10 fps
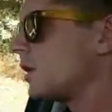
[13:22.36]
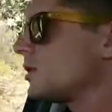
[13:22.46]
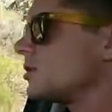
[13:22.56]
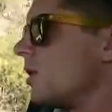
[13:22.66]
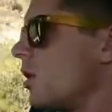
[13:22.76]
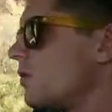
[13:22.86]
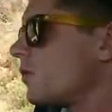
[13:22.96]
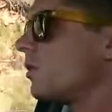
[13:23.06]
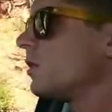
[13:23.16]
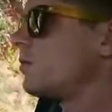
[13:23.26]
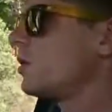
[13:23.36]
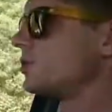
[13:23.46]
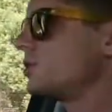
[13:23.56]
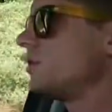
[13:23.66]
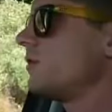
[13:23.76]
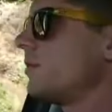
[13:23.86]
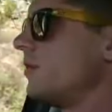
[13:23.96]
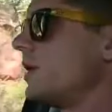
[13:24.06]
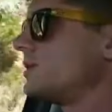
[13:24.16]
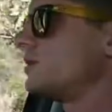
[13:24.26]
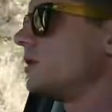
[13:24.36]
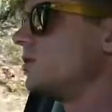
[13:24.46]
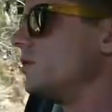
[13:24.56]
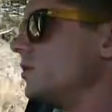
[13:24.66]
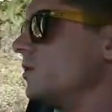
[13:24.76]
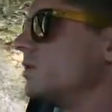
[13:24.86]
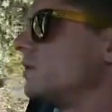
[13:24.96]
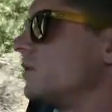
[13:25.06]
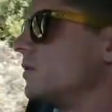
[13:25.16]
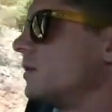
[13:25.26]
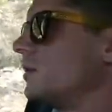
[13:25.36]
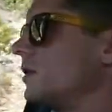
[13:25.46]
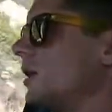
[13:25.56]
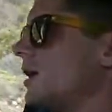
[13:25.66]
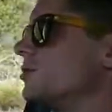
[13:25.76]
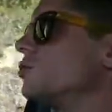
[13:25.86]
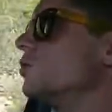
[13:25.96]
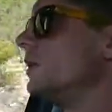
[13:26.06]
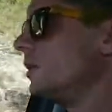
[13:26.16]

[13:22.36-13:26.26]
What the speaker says: Okay, so overall impression of the Mazda 2 Hazumi